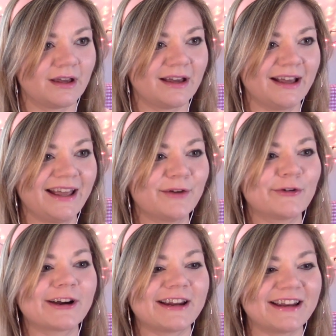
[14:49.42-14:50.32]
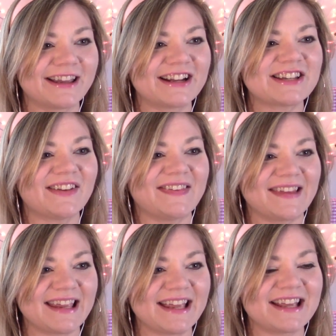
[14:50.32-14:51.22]
And we're going to get to
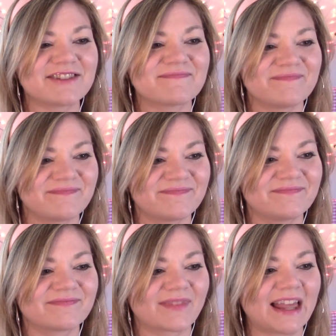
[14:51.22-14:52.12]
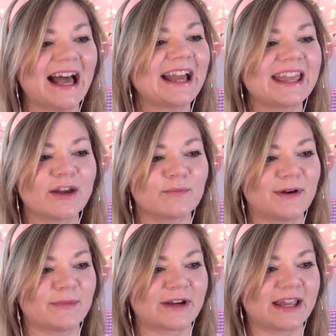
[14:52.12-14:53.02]
see, I can't
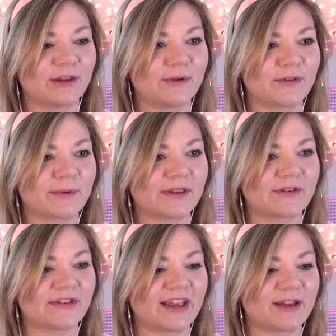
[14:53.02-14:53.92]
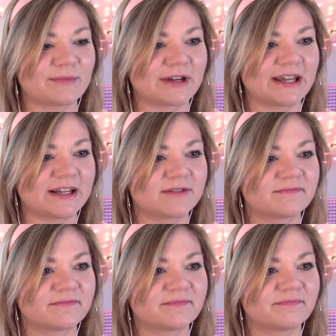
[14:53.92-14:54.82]
remember Killua's brother's name, but
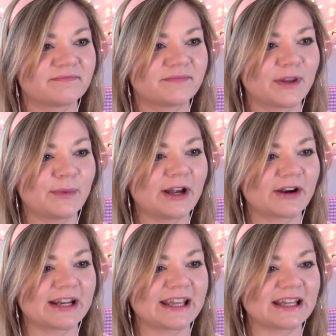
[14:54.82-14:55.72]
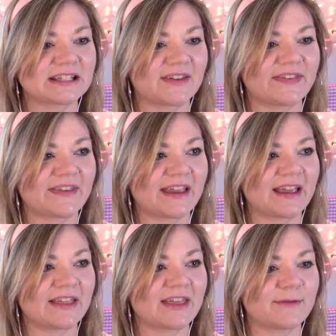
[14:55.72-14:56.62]
we are going to get to
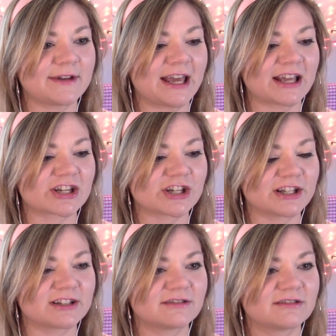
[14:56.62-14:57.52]
see them in action.